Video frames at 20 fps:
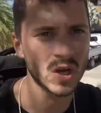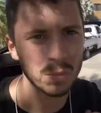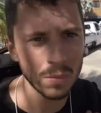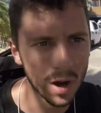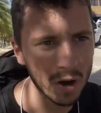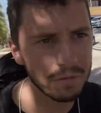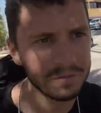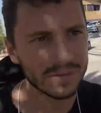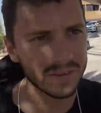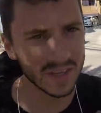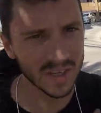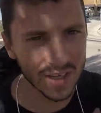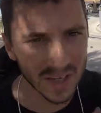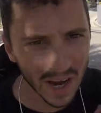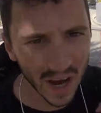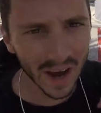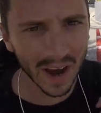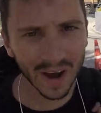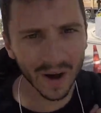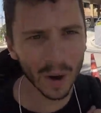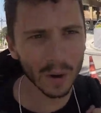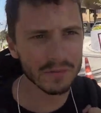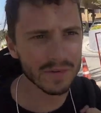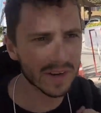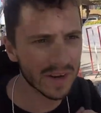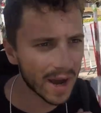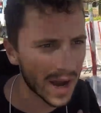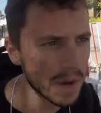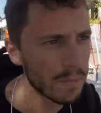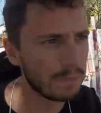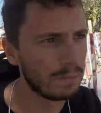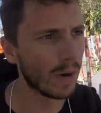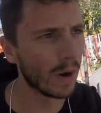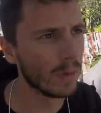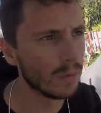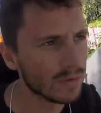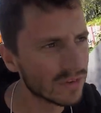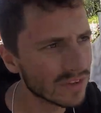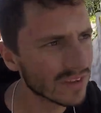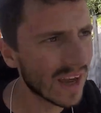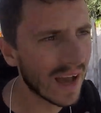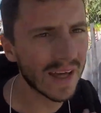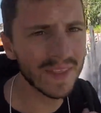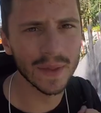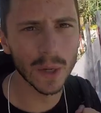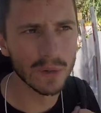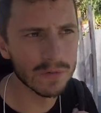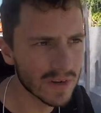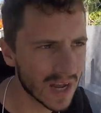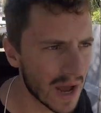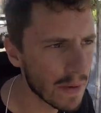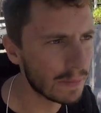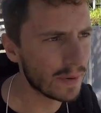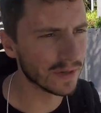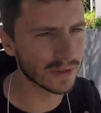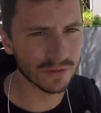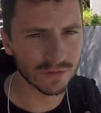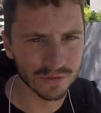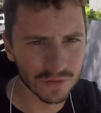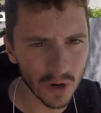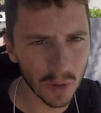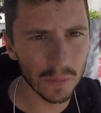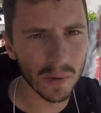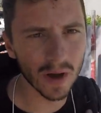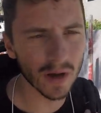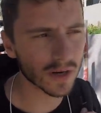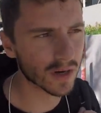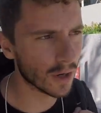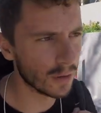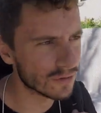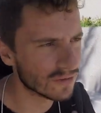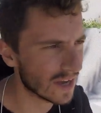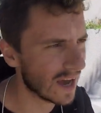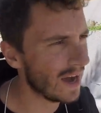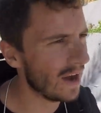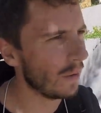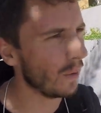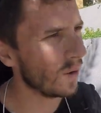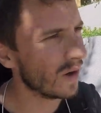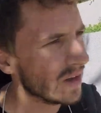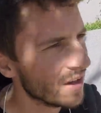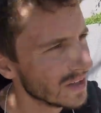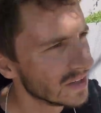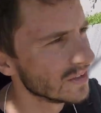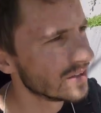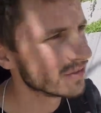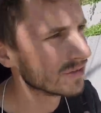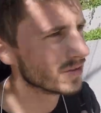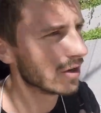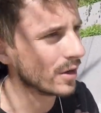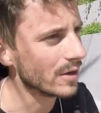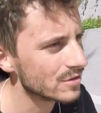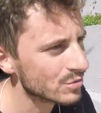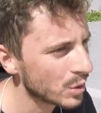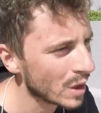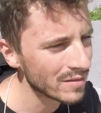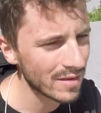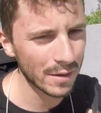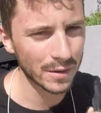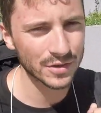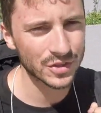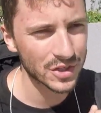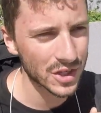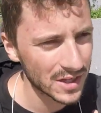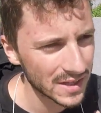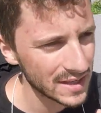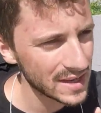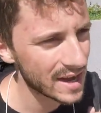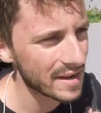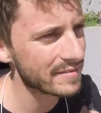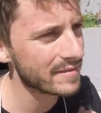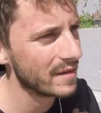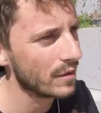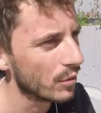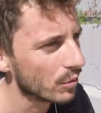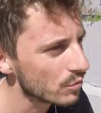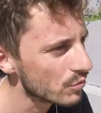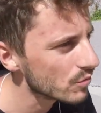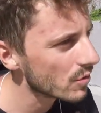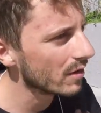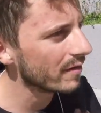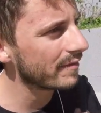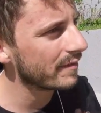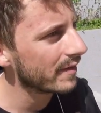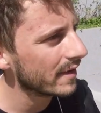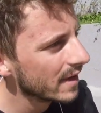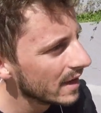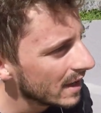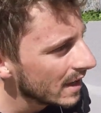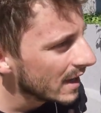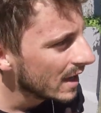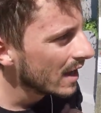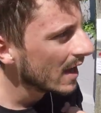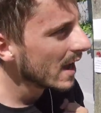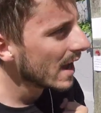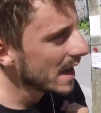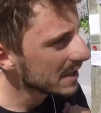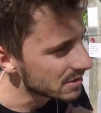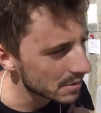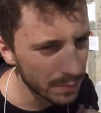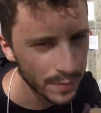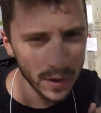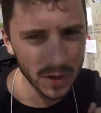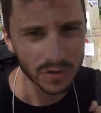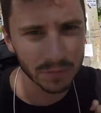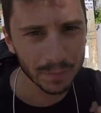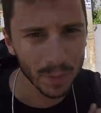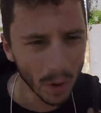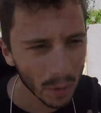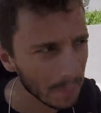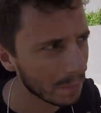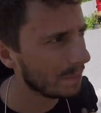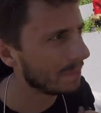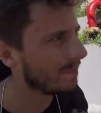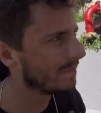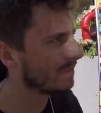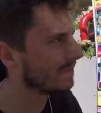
come off the uh, overnight boat and the overnight bus from uh, Koh Tao, so a twelve hour journey. I feel rough as a bird's bum.